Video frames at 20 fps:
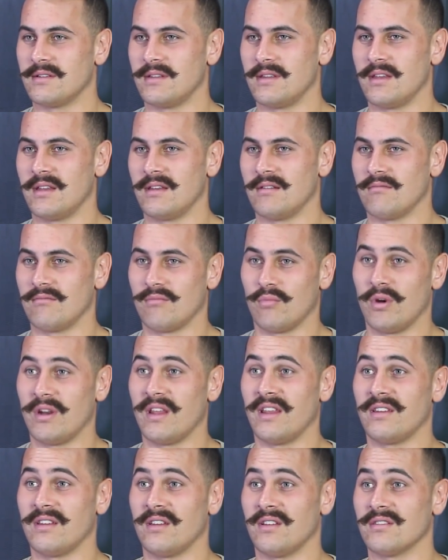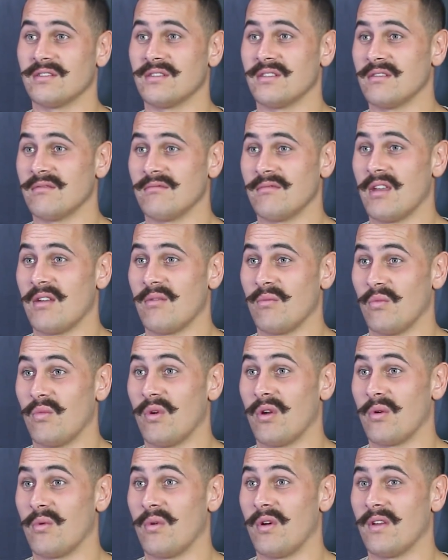and then when he tells you
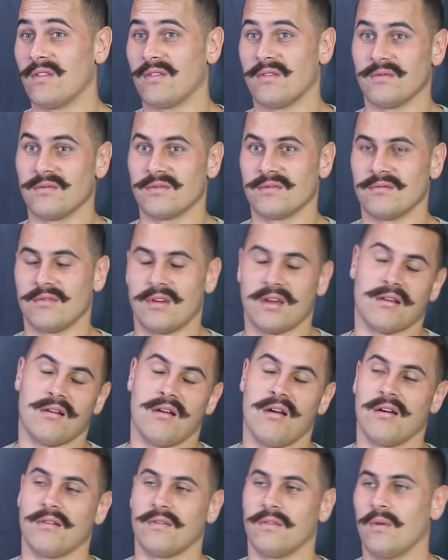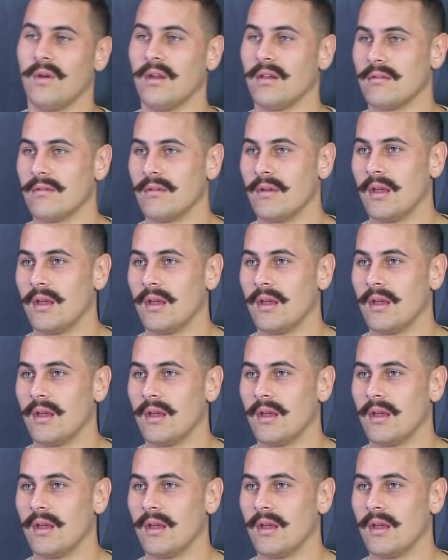what it was like, oh sweet,